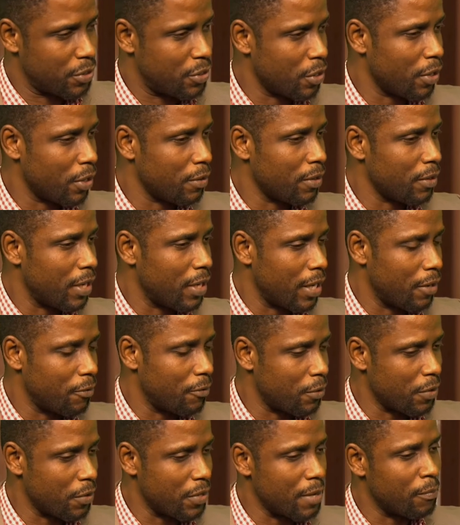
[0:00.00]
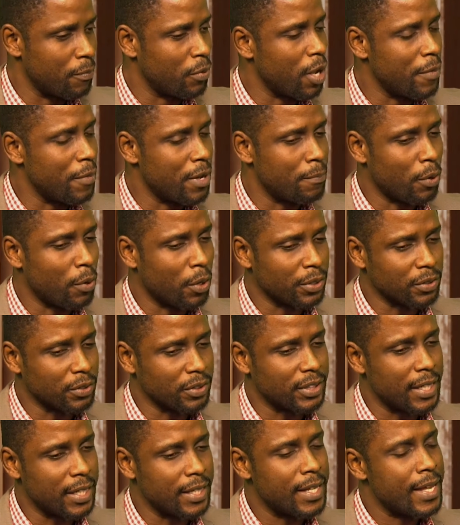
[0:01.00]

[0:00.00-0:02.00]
was done for the employment portal,